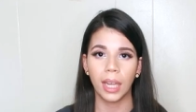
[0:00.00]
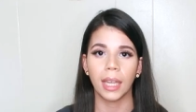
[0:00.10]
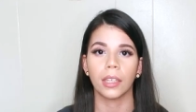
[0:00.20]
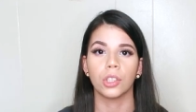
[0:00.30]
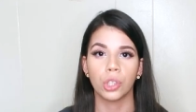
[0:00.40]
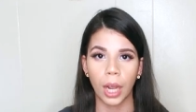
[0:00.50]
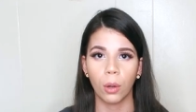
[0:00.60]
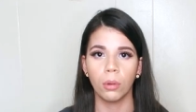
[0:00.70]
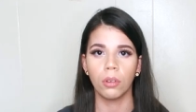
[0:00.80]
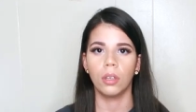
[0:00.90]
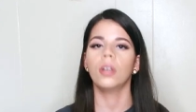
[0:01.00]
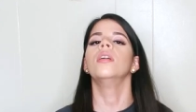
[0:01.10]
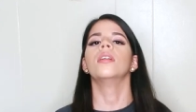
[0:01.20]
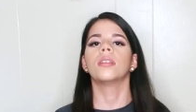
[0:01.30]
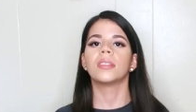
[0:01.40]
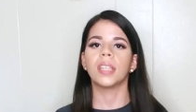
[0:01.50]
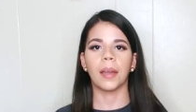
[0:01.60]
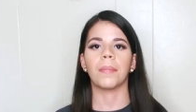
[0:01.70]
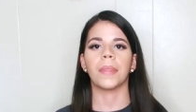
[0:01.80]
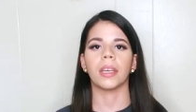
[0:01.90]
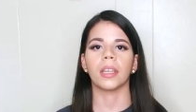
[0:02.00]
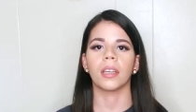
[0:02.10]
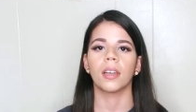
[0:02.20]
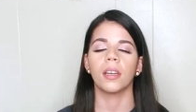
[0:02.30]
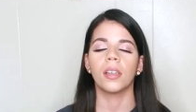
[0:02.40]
like a drought type thing.